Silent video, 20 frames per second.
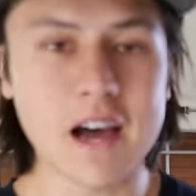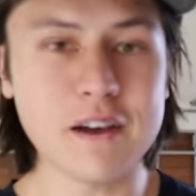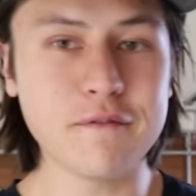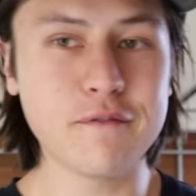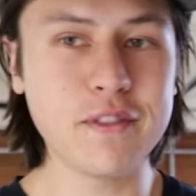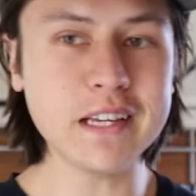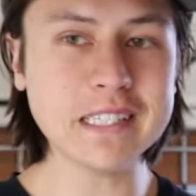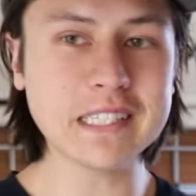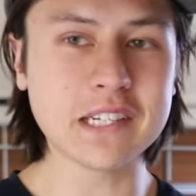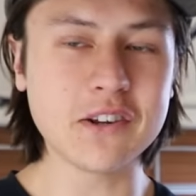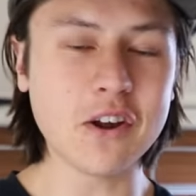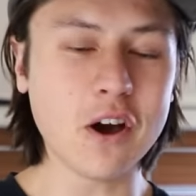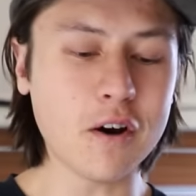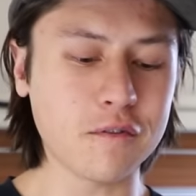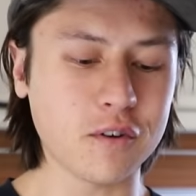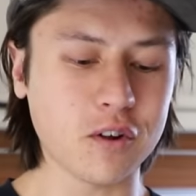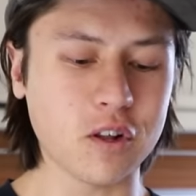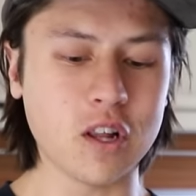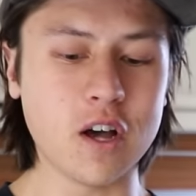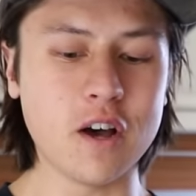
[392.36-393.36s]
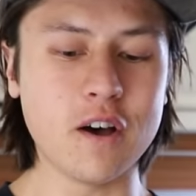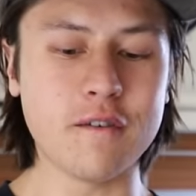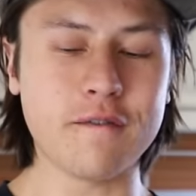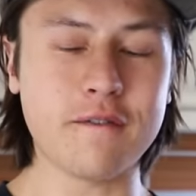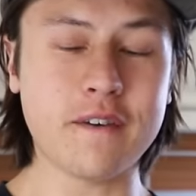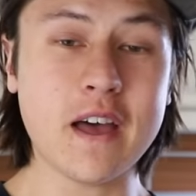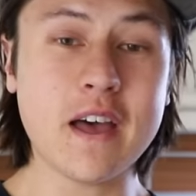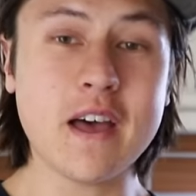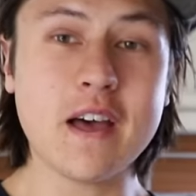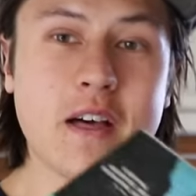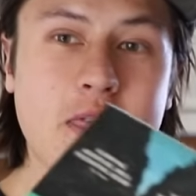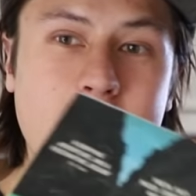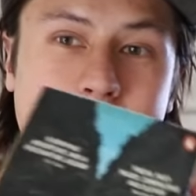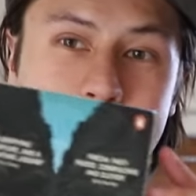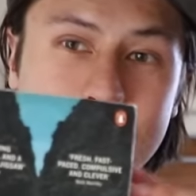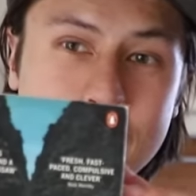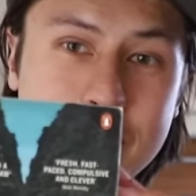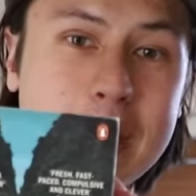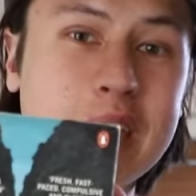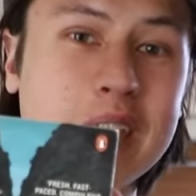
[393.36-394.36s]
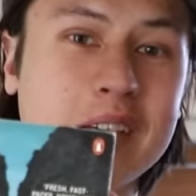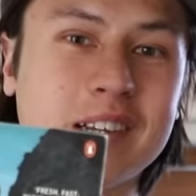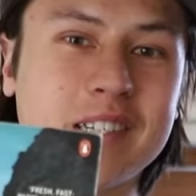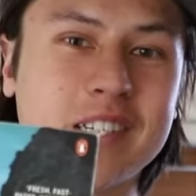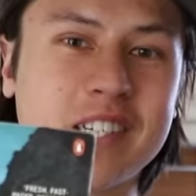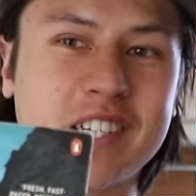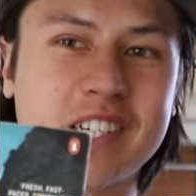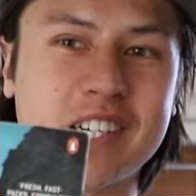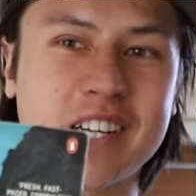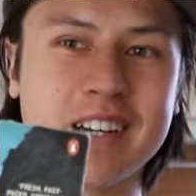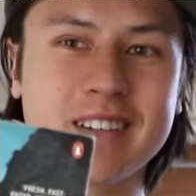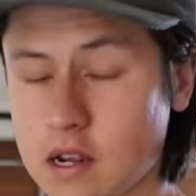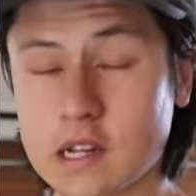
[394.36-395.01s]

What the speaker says: I have this novel of The Beach.